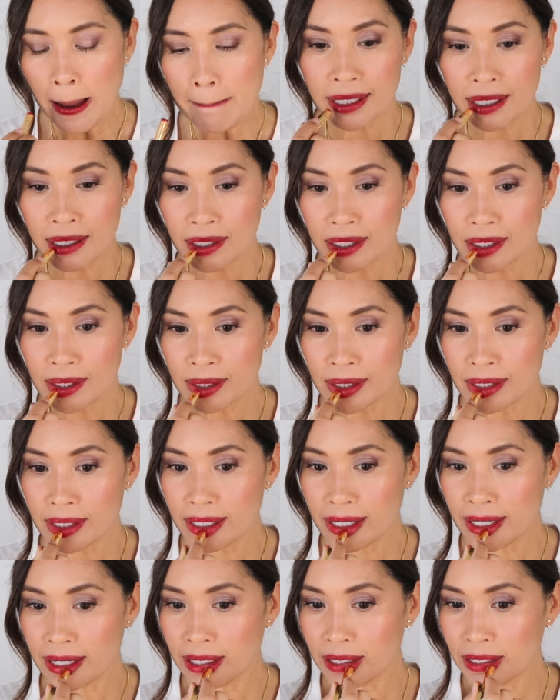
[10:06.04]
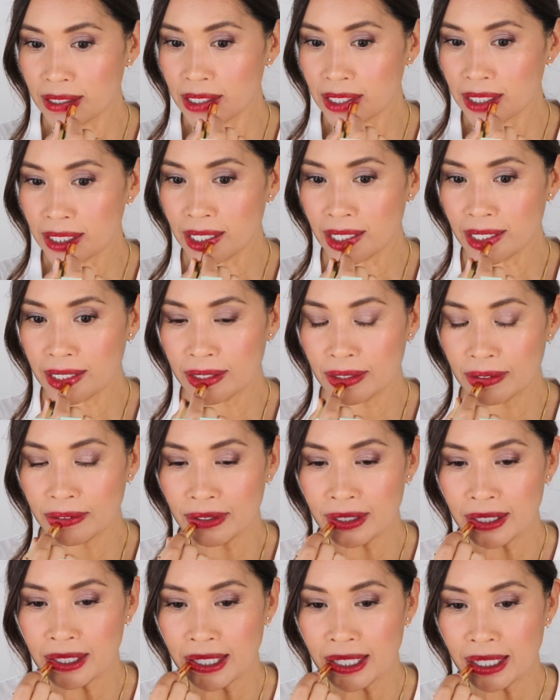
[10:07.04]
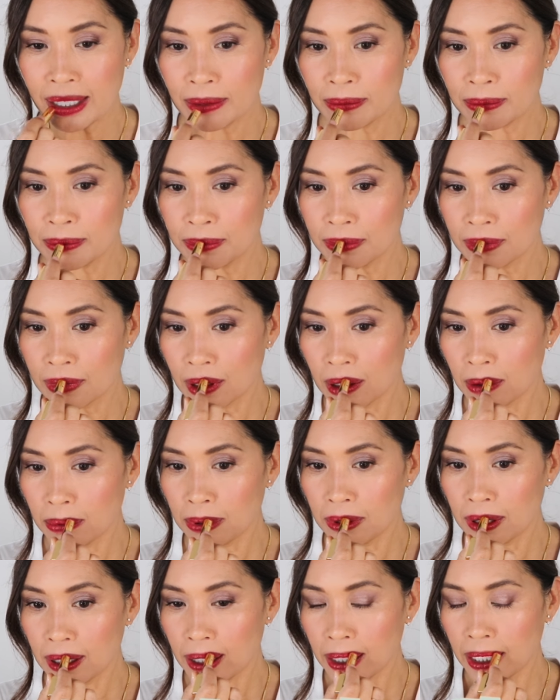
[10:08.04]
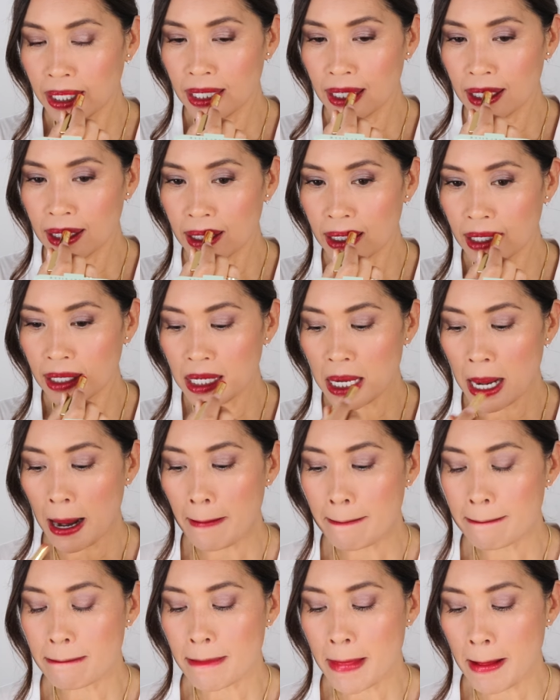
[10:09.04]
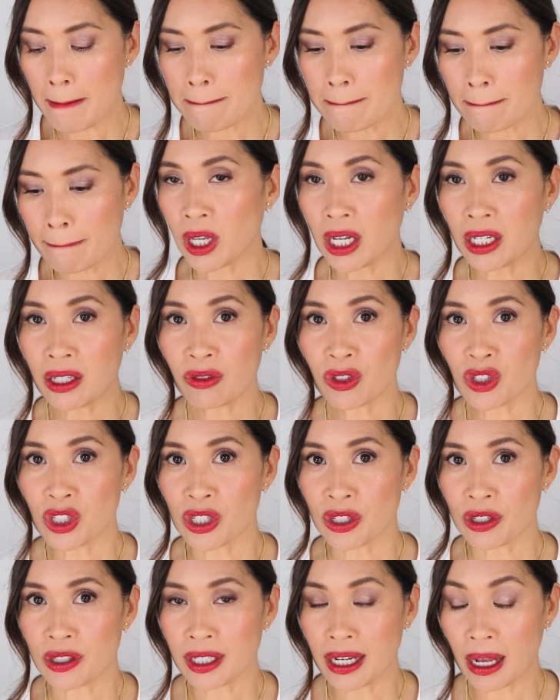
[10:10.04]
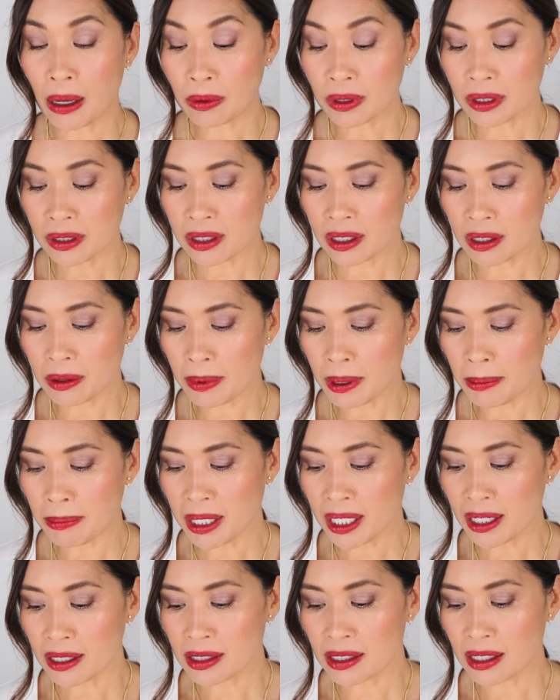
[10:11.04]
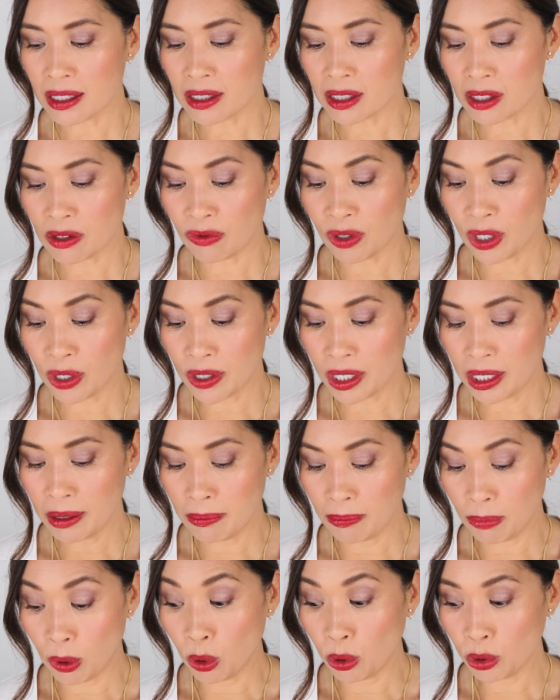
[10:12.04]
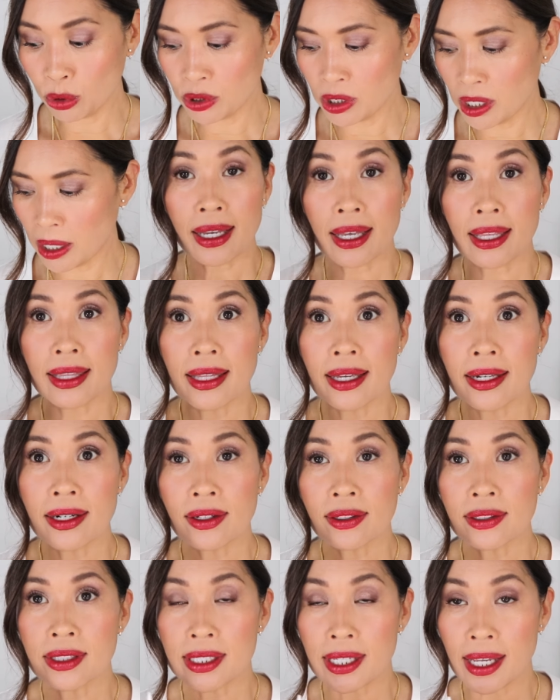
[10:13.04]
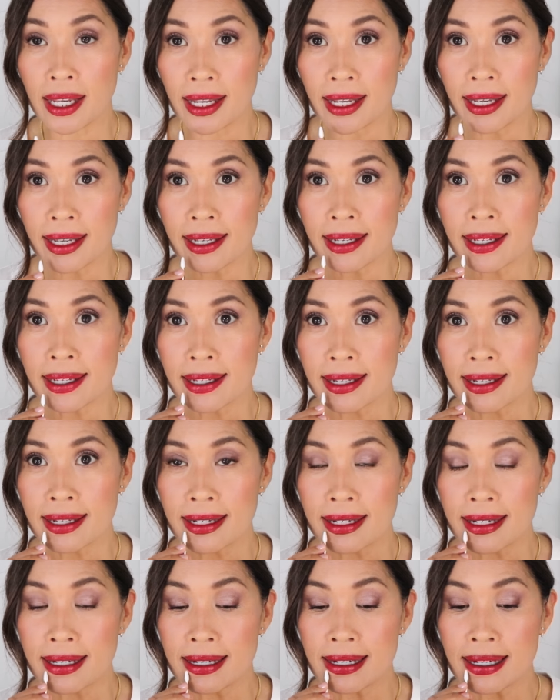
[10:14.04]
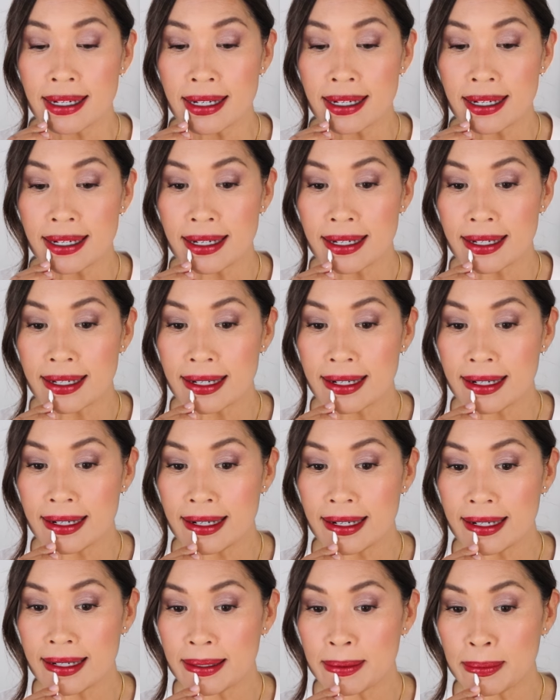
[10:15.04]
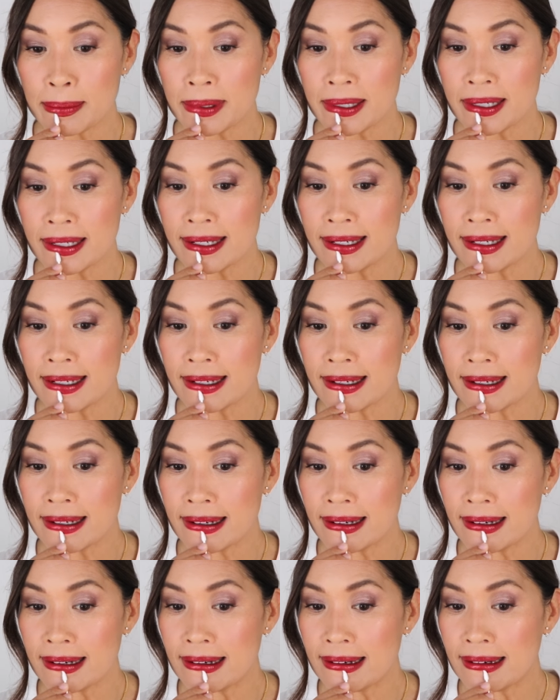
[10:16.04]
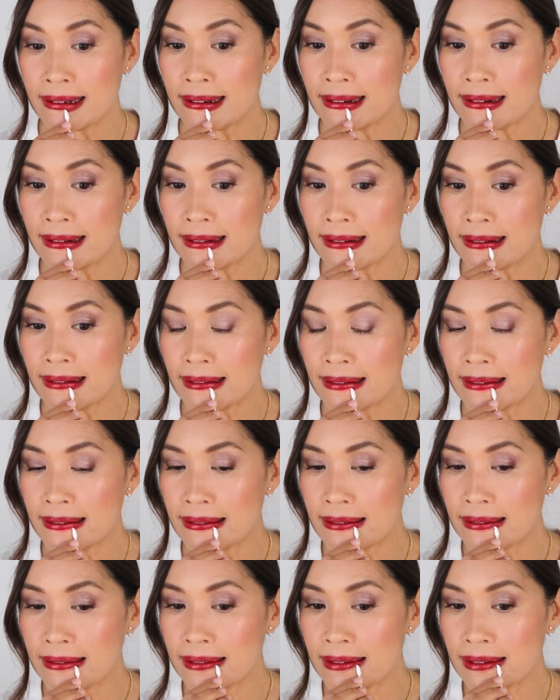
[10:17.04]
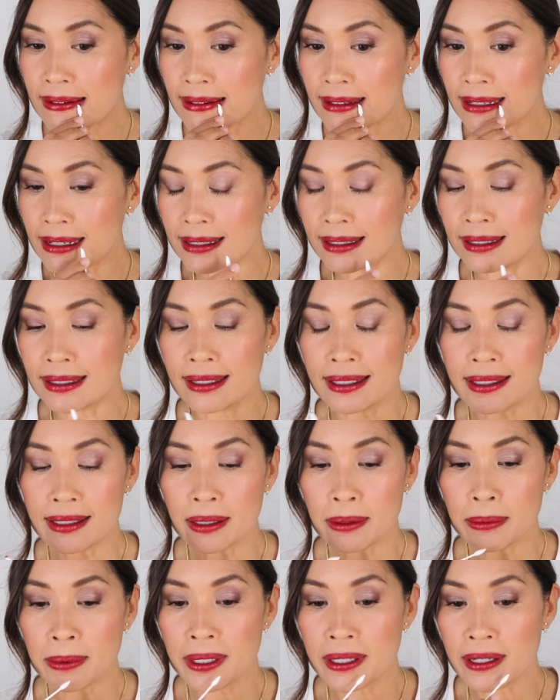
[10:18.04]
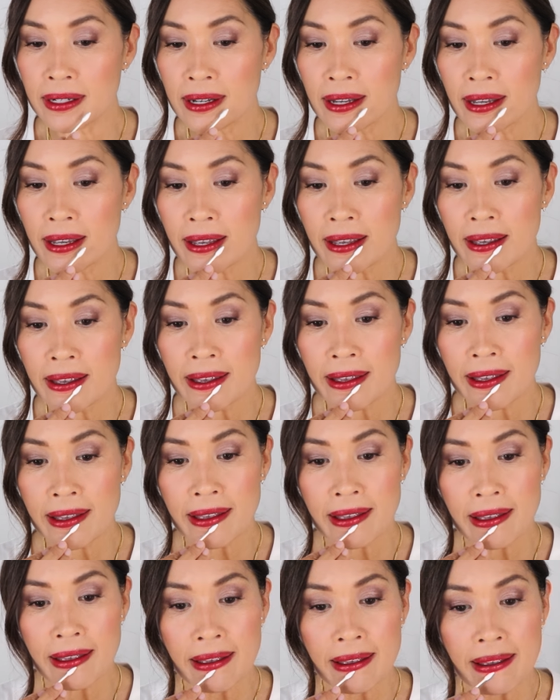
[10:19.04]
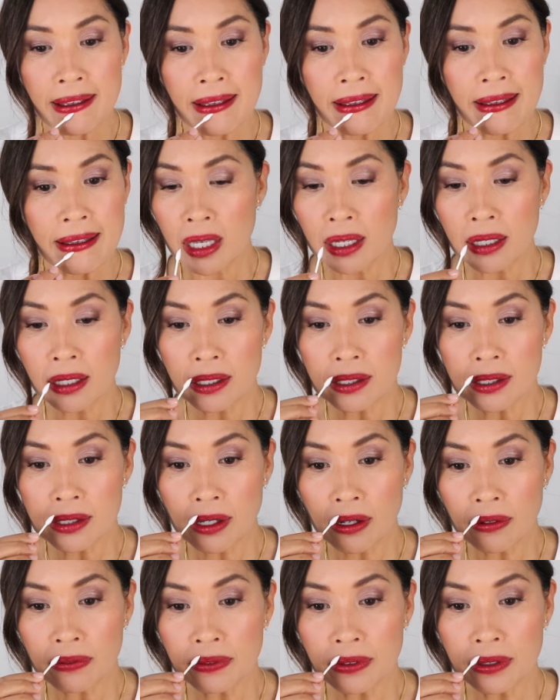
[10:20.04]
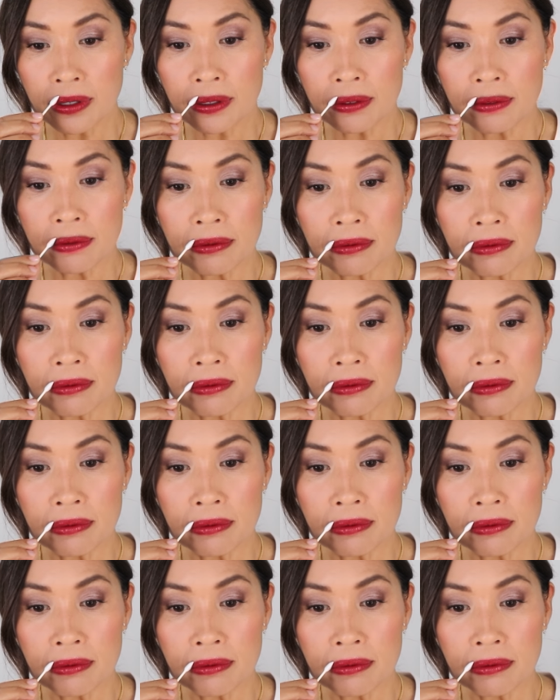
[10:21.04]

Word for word: Now this one I'll just kind of apply and then kind of sheer it out a little bit because it's very bold. And then I'll take a cotton bud here, went outside the lines a little bit, and I soften it.